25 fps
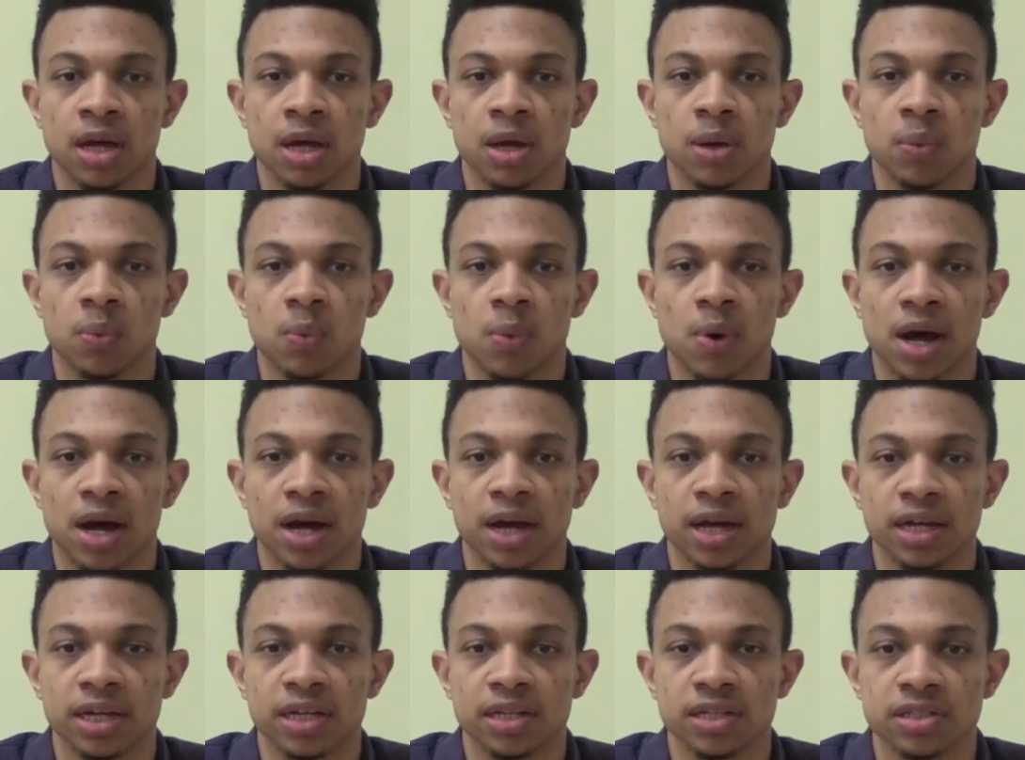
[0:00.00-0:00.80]
And
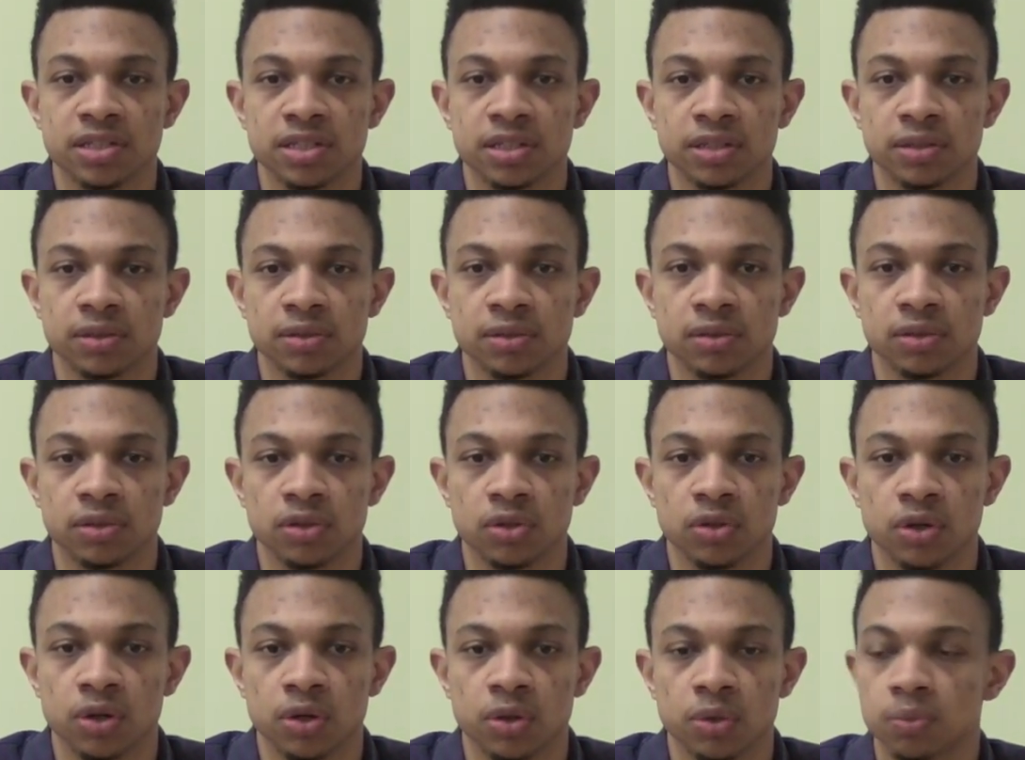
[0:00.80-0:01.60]
why is it,
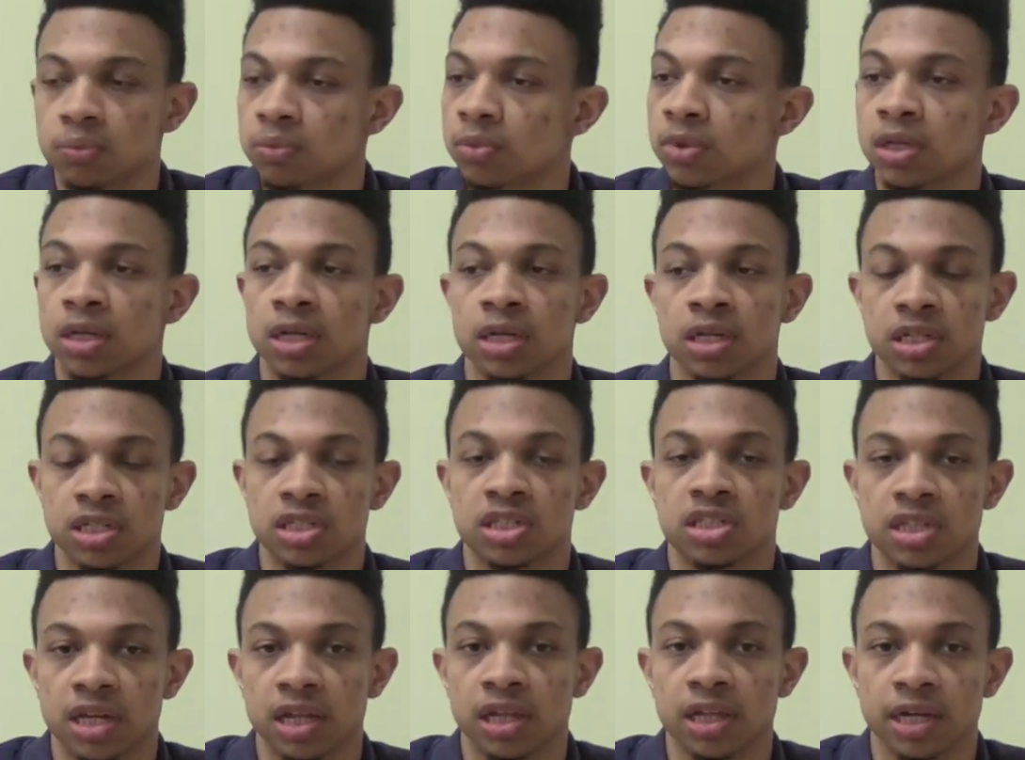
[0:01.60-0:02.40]
you know,
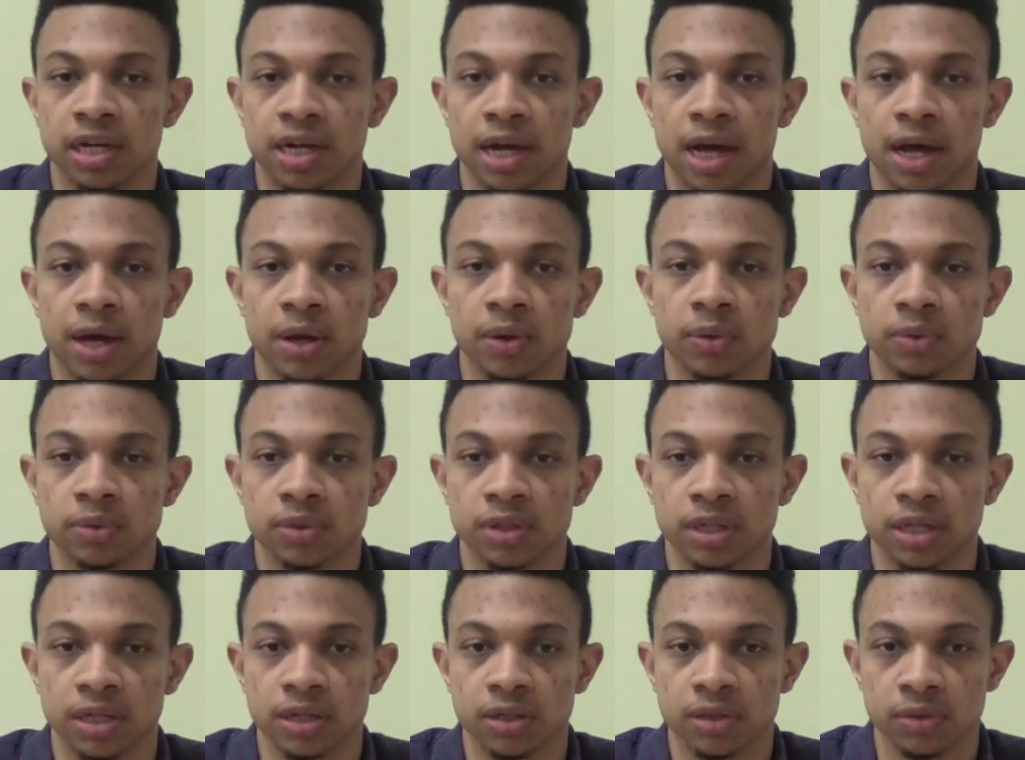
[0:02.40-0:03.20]
selling out
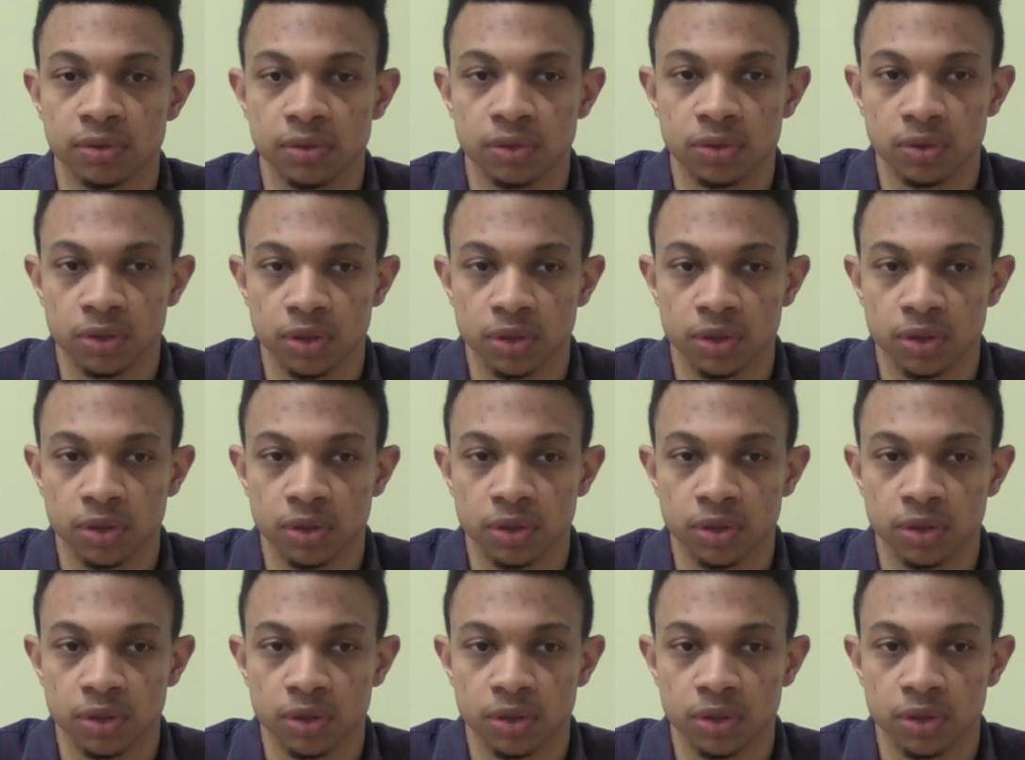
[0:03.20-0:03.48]
and,